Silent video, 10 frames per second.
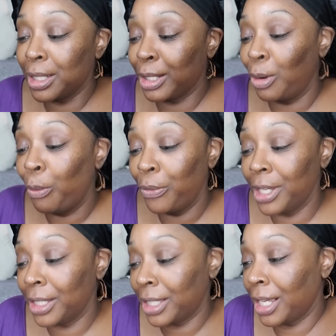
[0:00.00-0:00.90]
as
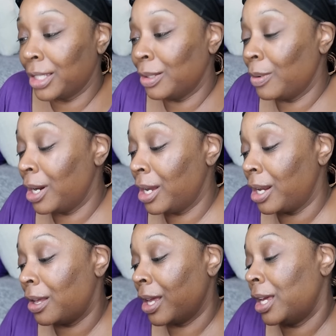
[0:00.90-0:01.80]
goofy as sexy
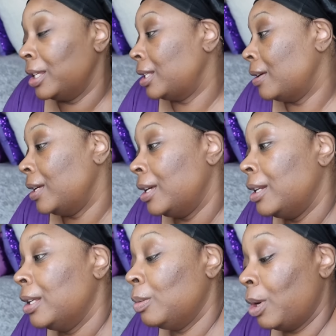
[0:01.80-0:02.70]
red. Okay, so yeah,
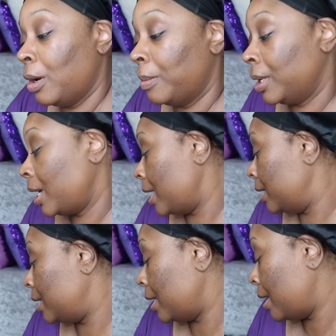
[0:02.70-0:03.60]
that's what Urban
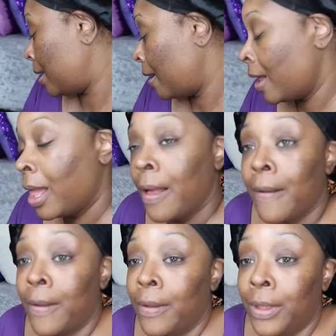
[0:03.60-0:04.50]
Decay sent.
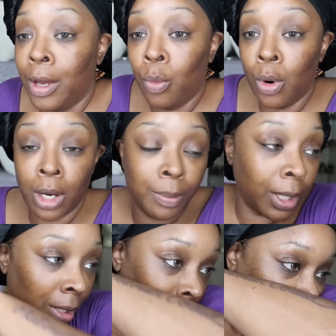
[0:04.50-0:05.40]
That
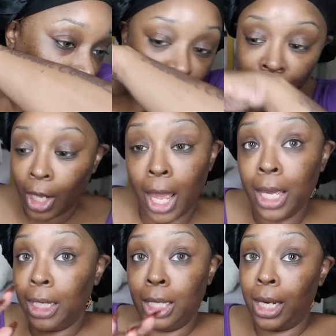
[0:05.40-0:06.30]
watermelon.
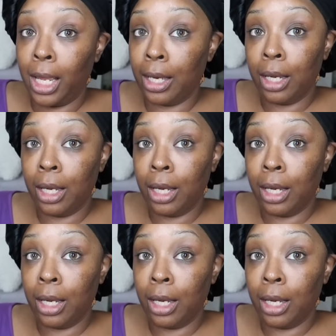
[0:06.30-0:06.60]
I ain't getting that